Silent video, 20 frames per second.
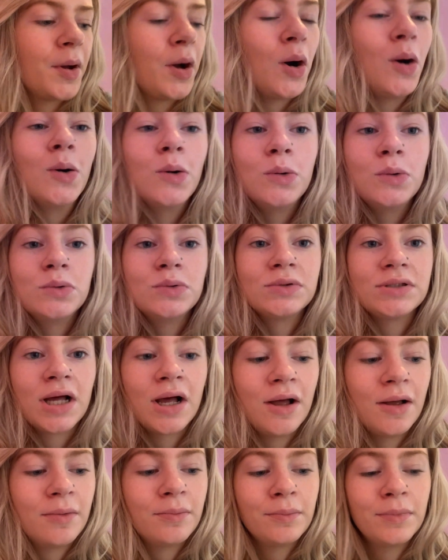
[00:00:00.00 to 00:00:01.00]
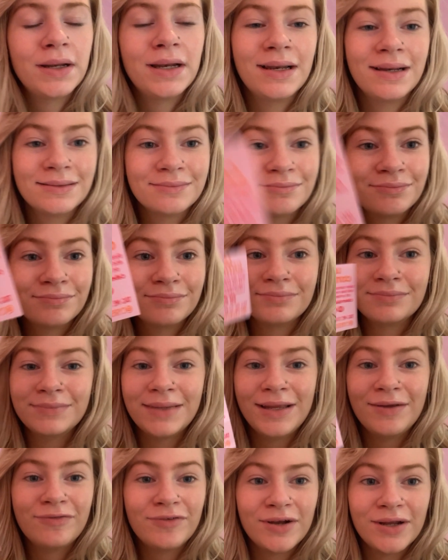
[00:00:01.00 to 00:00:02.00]
old
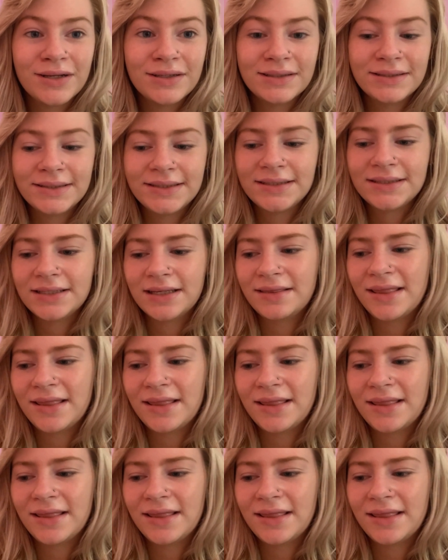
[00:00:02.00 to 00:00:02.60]
leaflets.